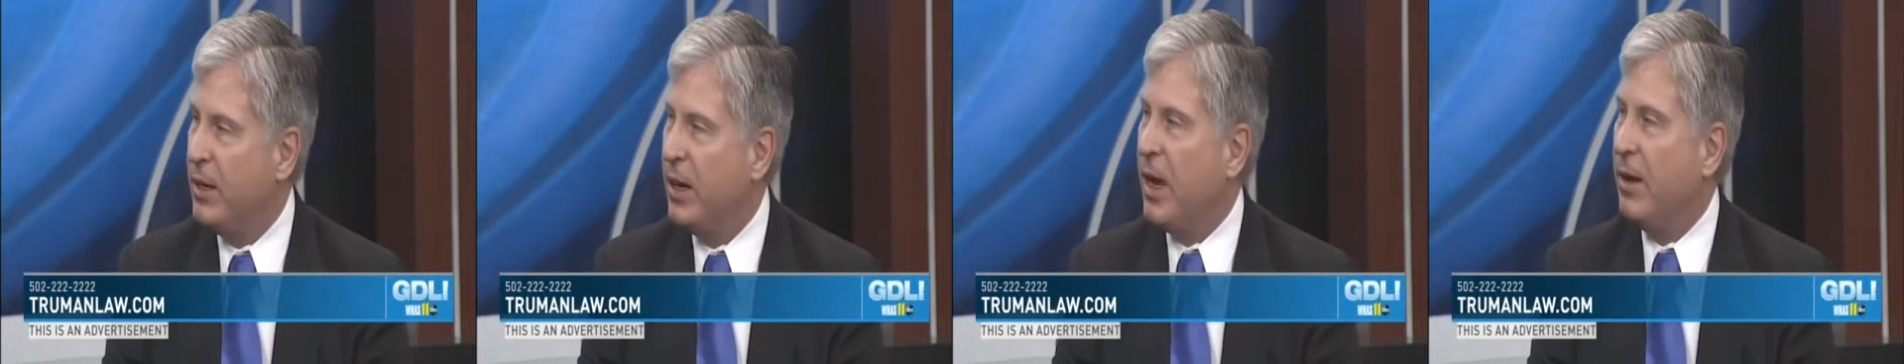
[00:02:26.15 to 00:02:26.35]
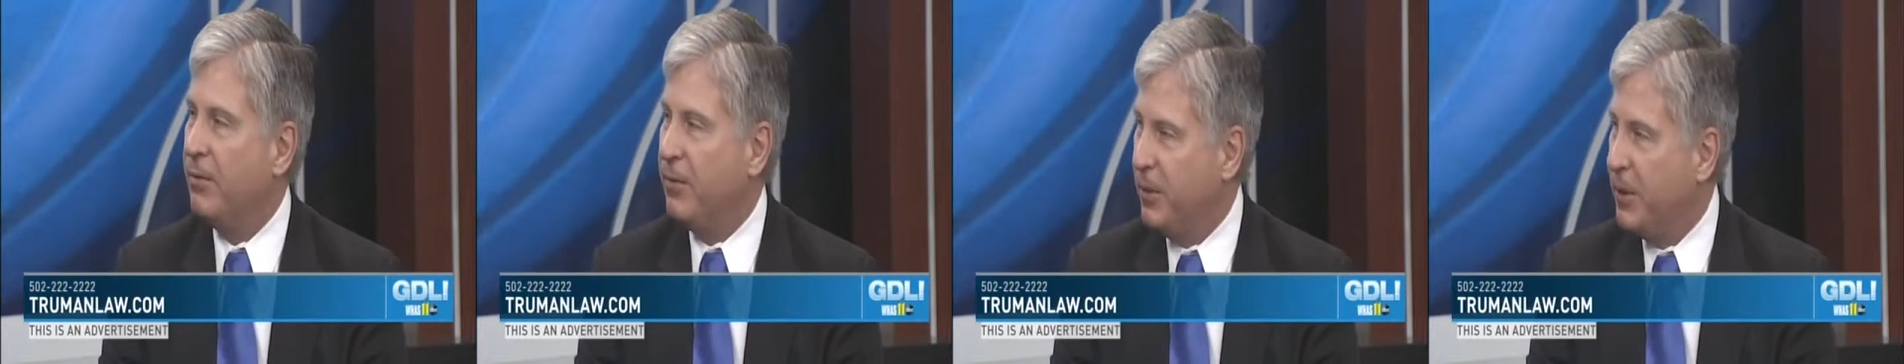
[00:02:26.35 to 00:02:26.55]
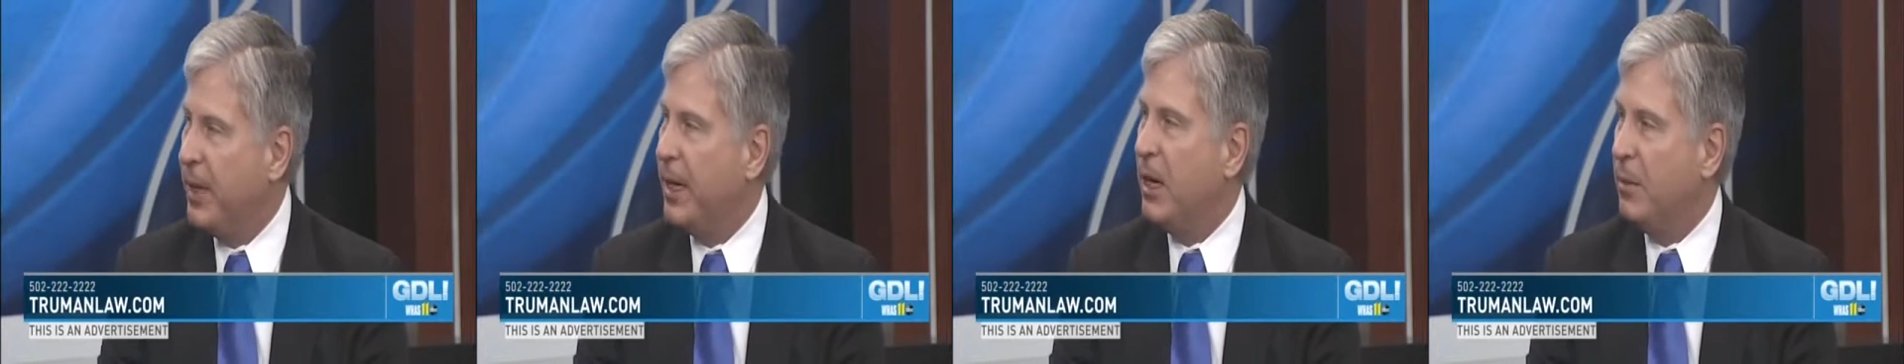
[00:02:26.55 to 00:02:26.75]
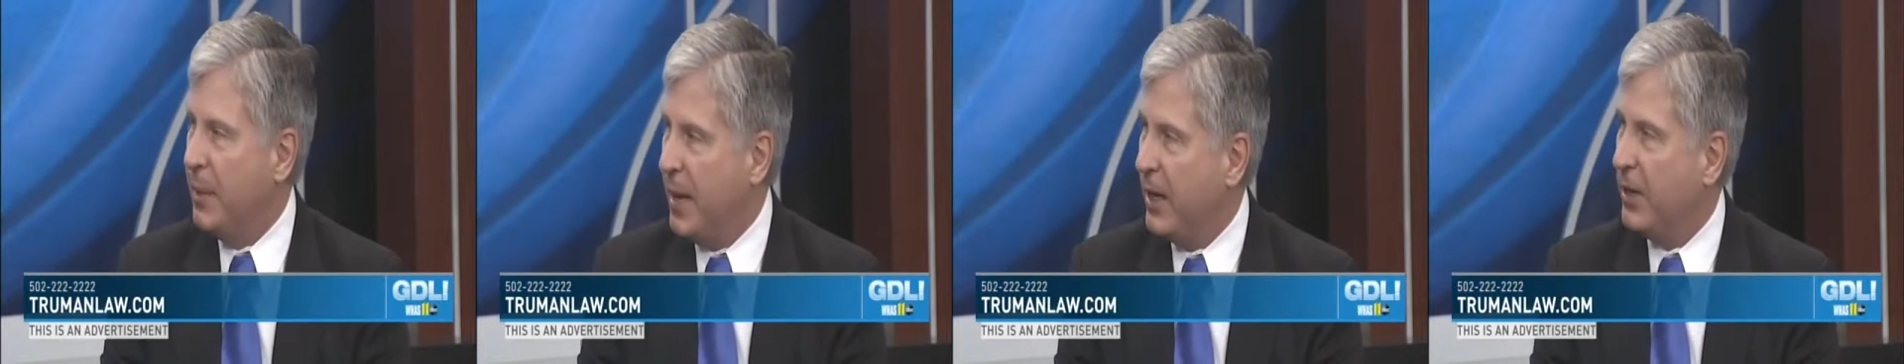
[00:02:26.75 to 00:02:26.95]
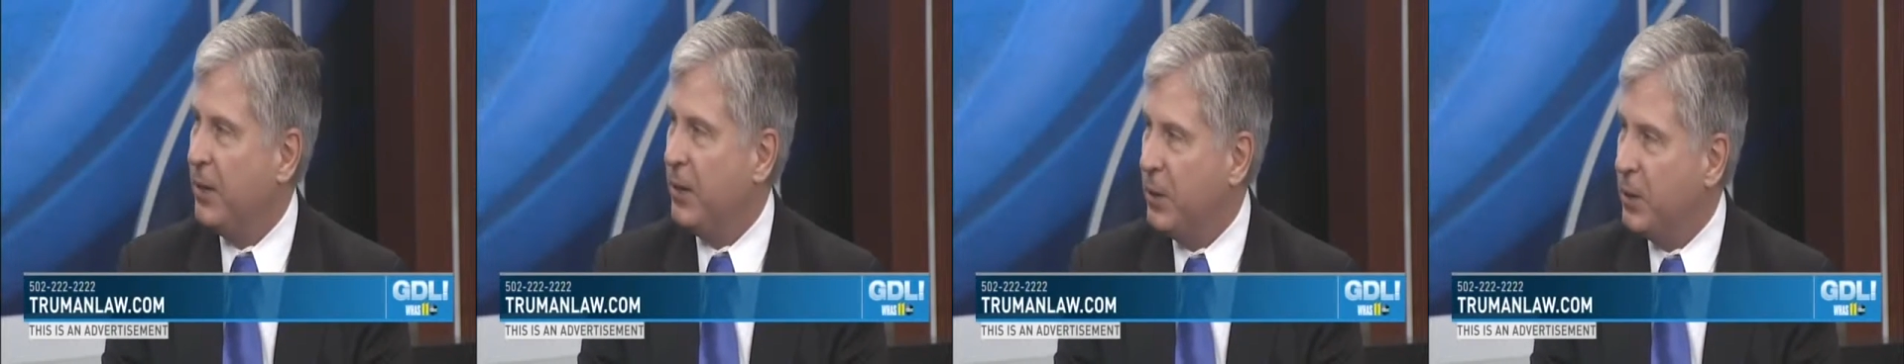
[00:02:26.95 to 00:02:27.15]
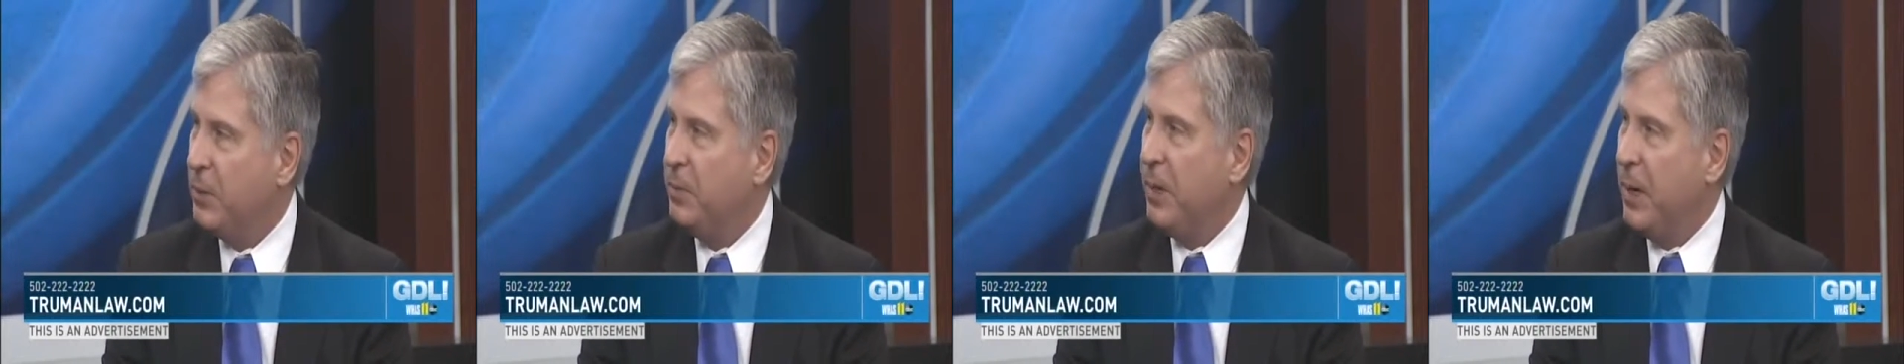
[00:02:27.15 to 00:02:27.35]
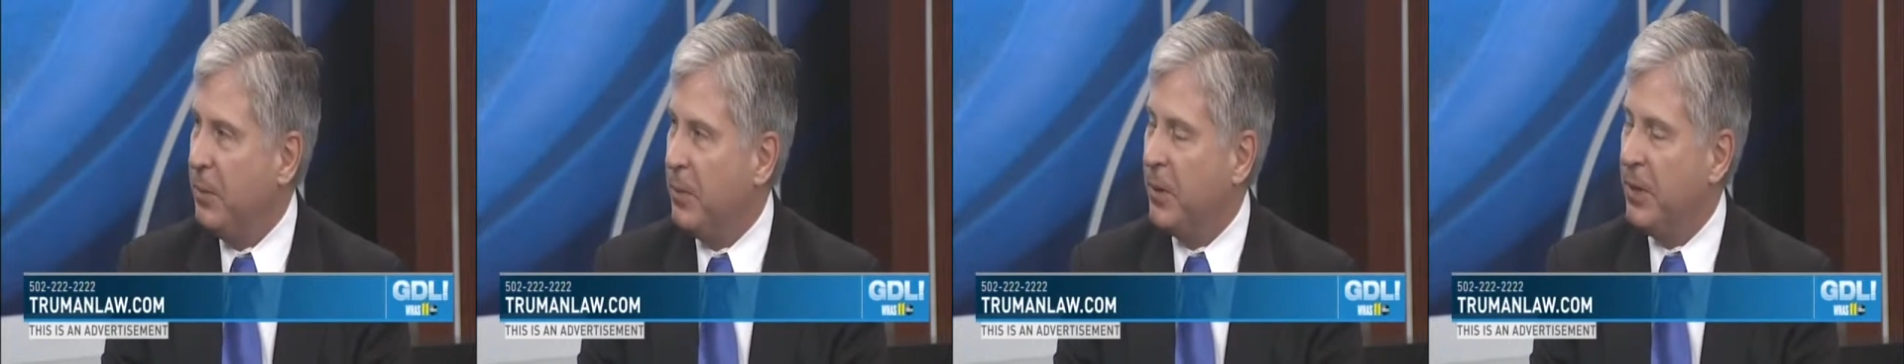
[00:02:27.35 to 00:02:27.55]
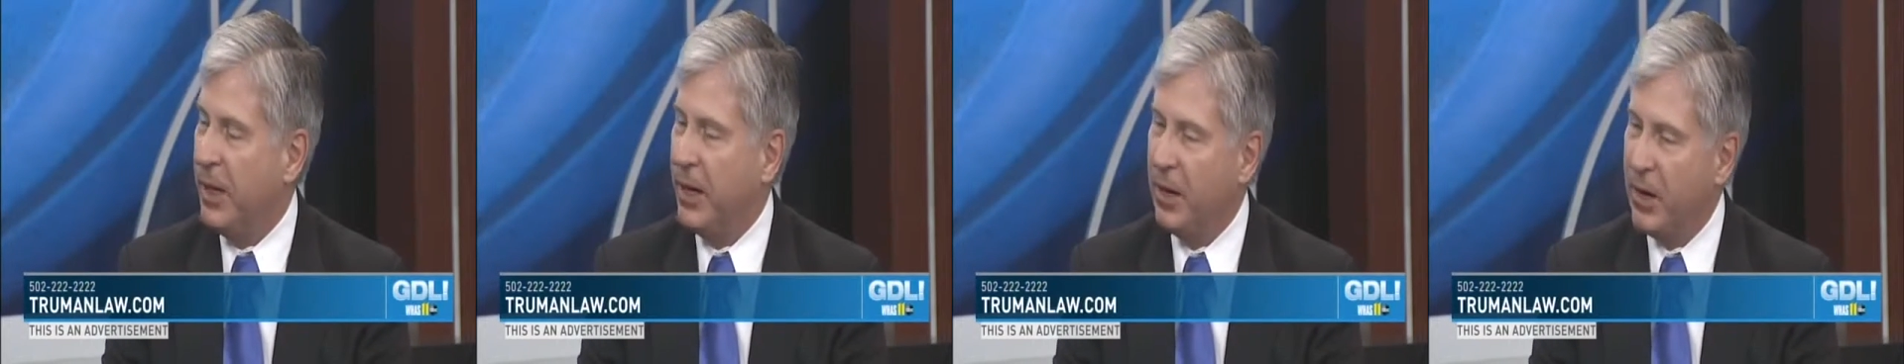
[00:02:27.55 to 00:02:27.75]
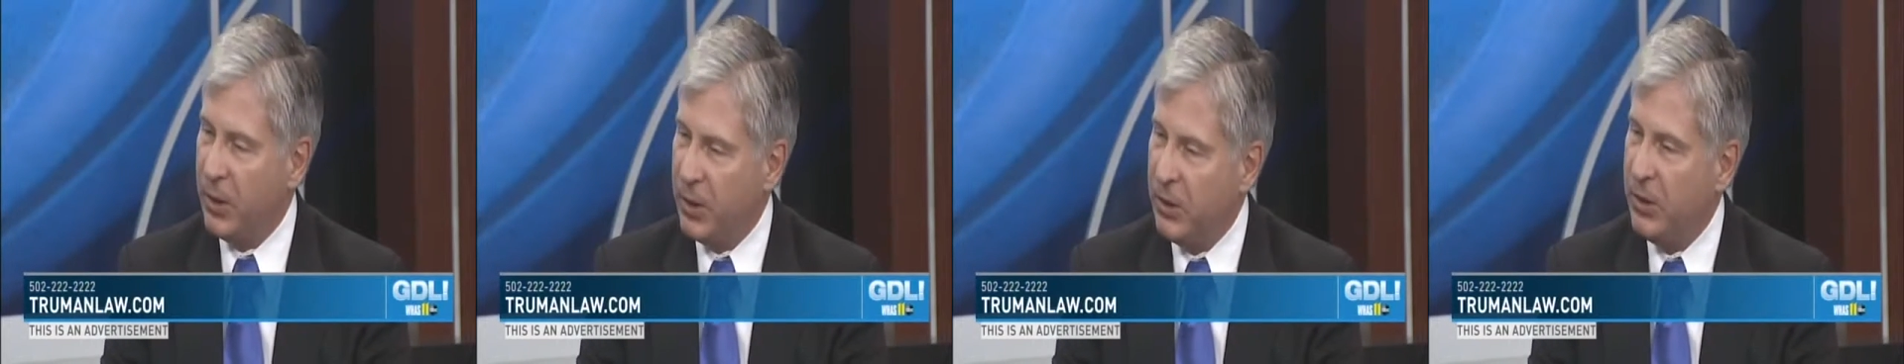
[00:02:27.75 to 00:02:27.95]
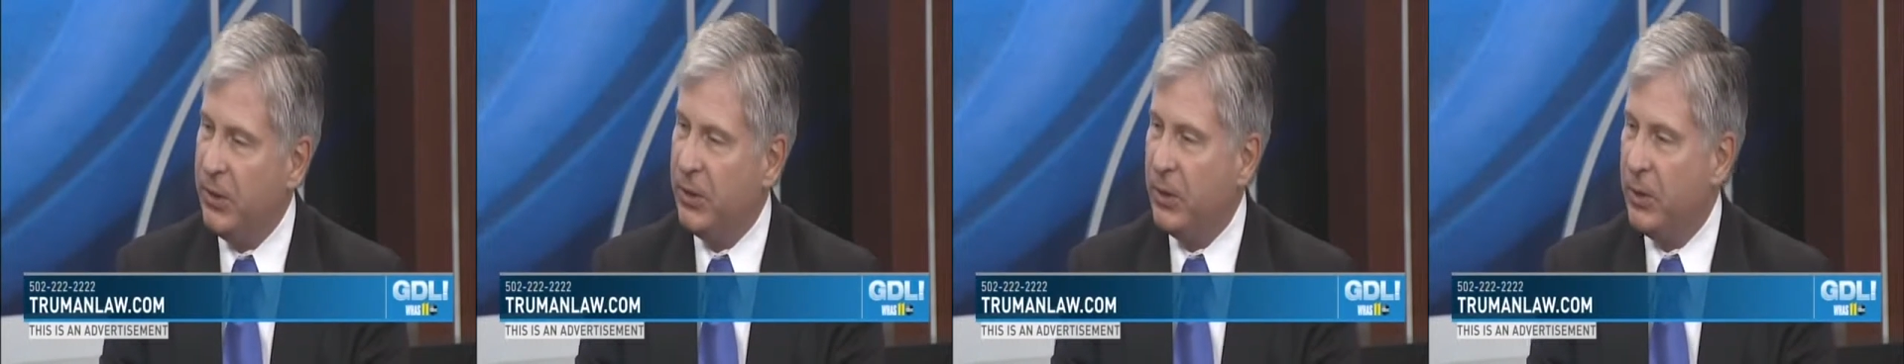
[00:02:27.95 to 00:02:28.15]
to not forget about those people that
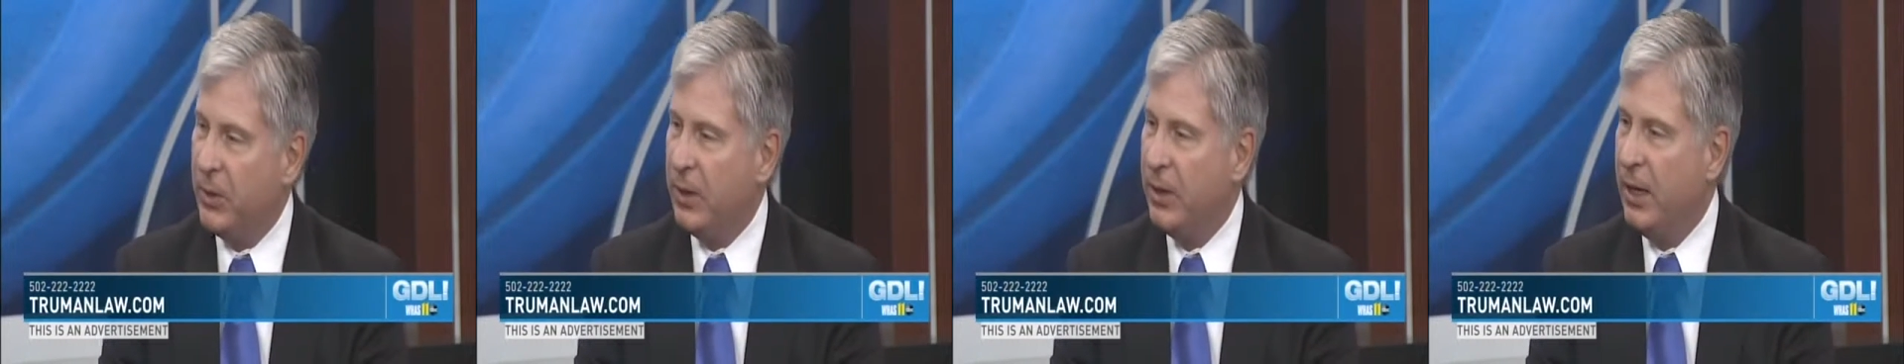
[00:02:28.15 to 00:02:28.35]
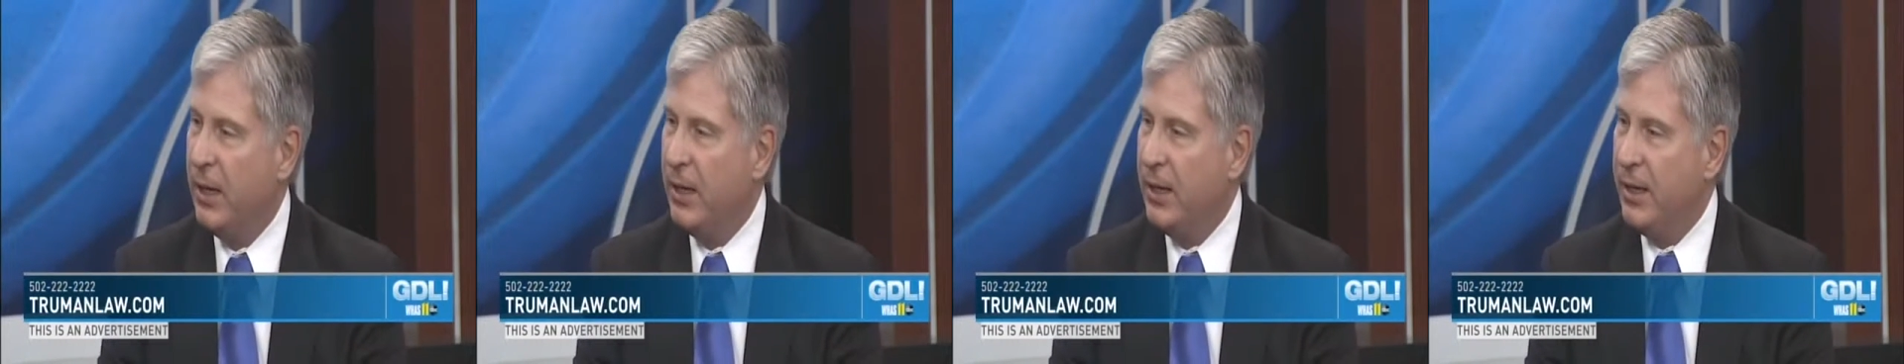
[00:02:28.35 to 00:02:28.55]
are still